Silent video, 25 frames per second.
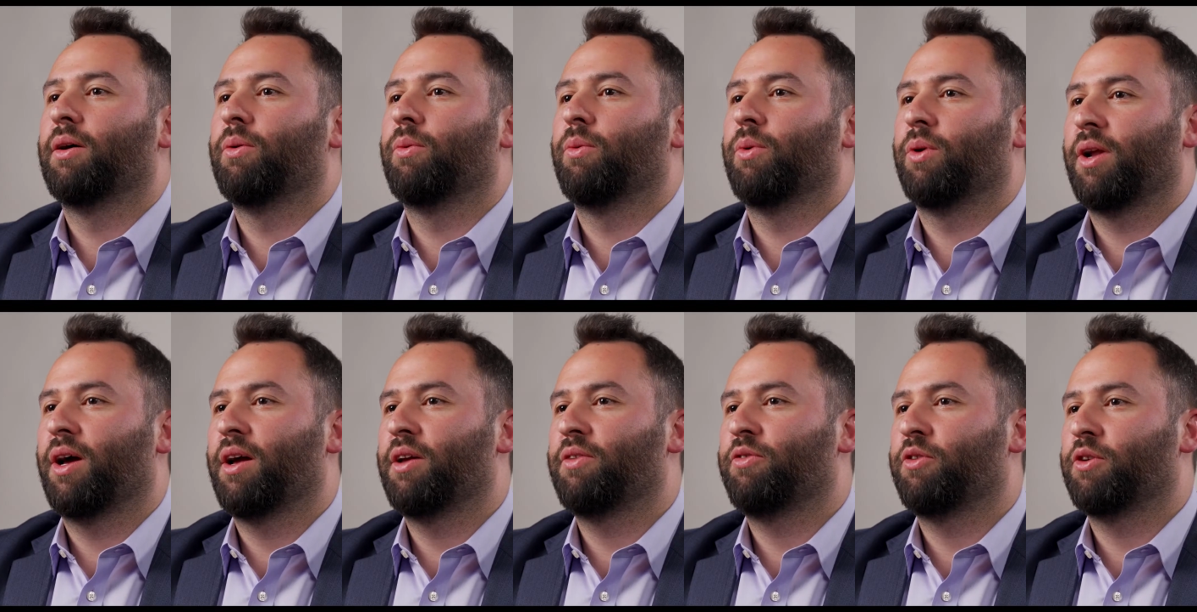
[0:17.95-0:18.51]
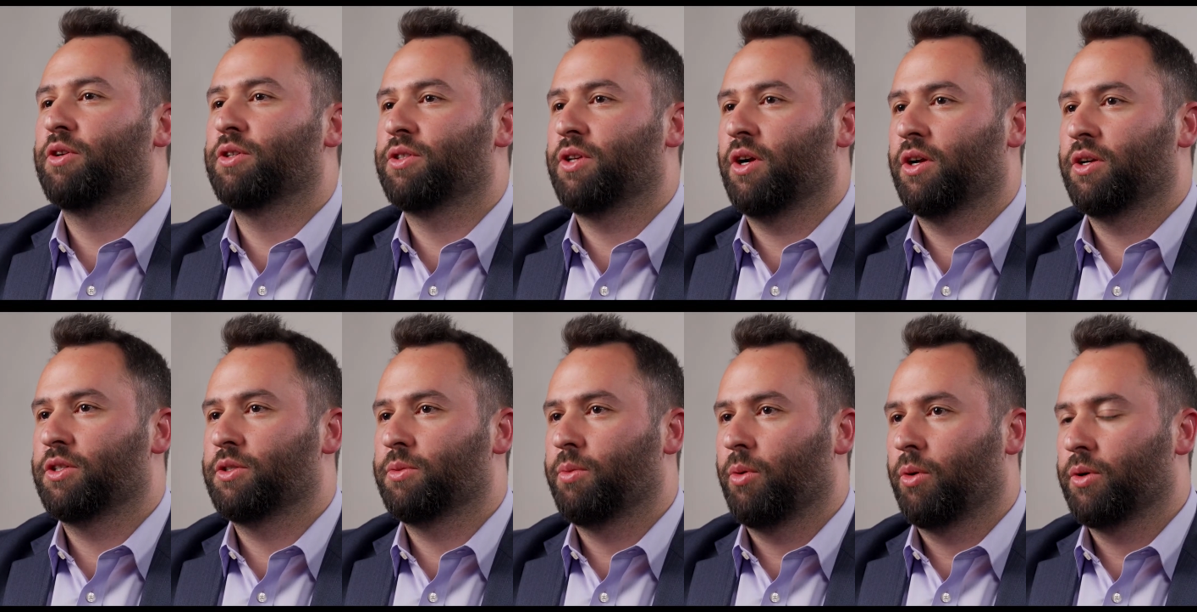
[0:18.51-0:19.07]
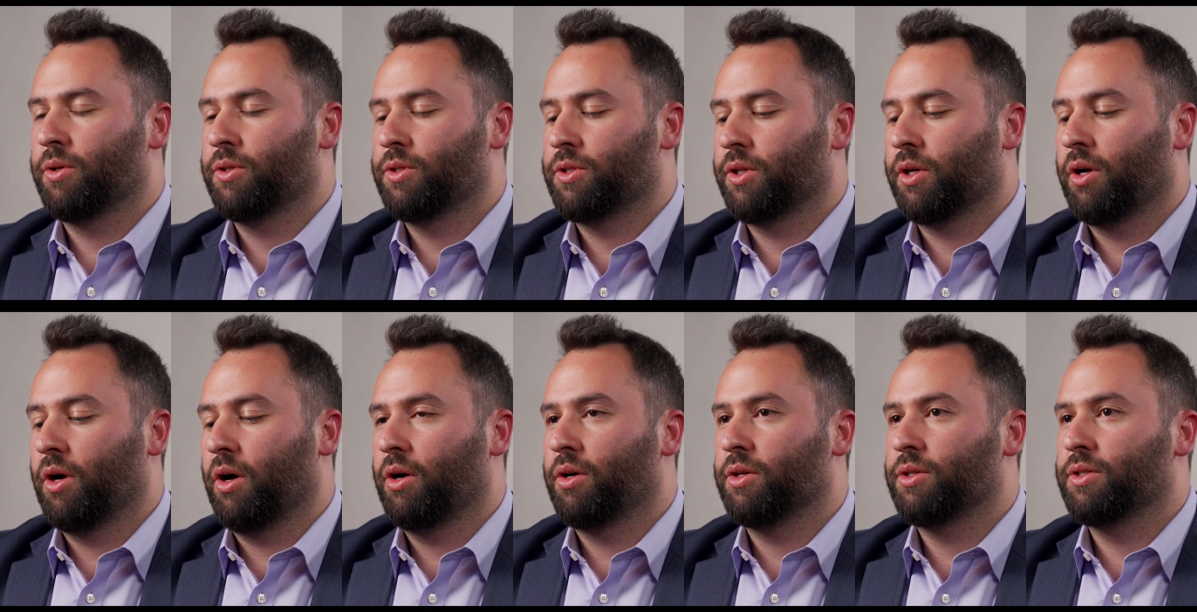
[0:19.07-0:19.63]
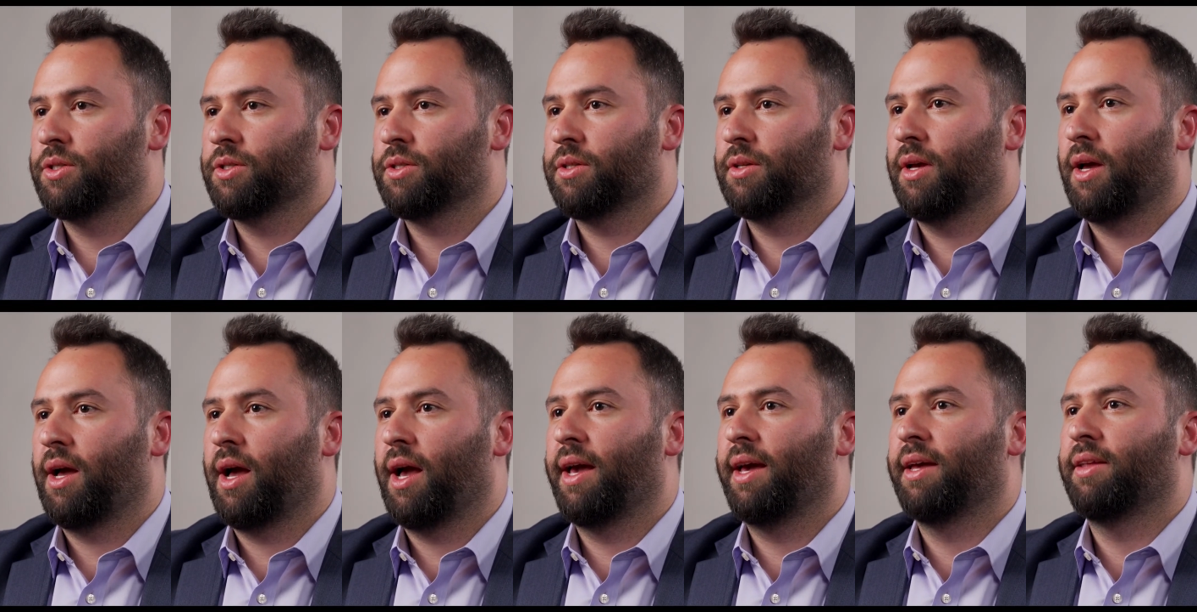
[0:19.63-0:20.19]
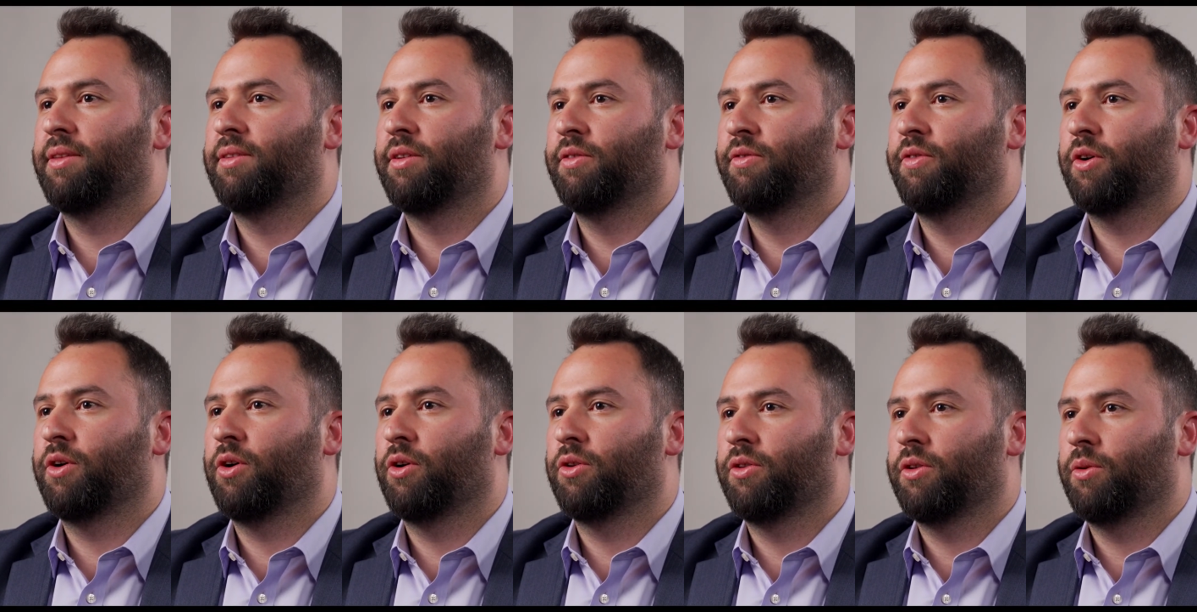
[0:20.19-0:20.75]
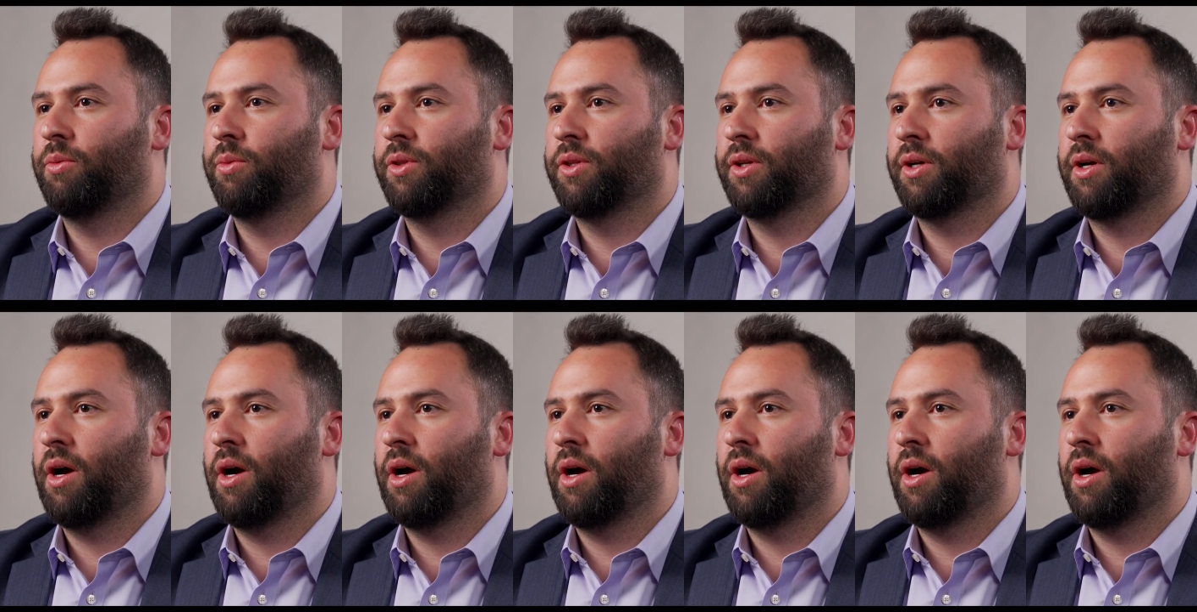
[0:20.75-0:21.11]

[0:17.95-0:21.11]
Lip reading: When I first started smoking cigars, I had difficulty with the